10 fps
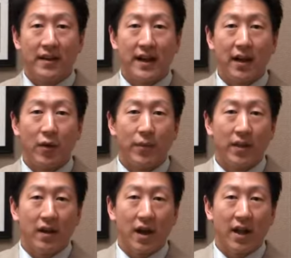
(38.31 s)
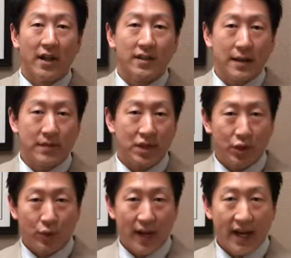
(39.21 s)
Now, a lot of times as
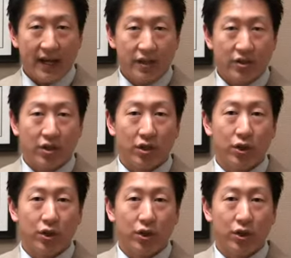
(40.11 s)
you age,